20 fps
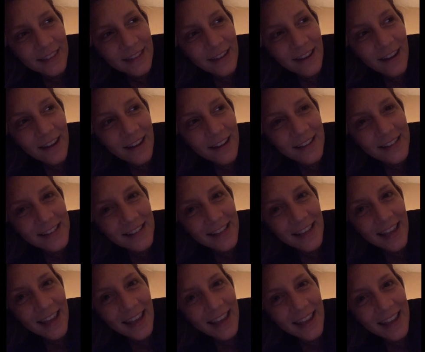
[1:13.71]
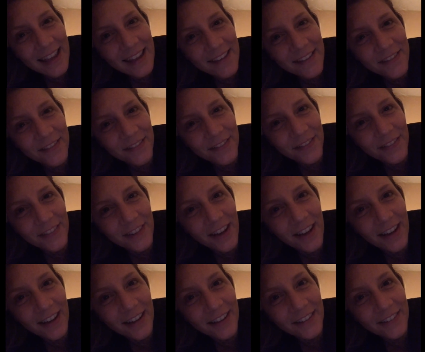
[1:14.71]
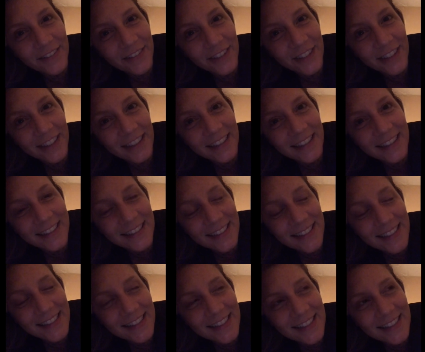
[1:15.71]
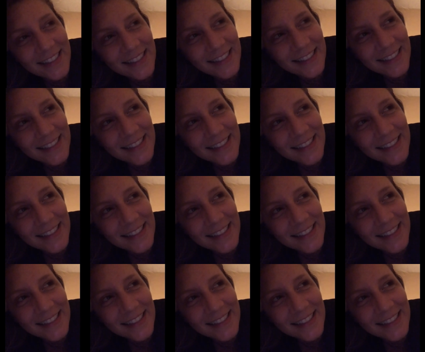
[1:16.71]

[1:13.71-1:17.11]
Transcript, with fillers: concave converts.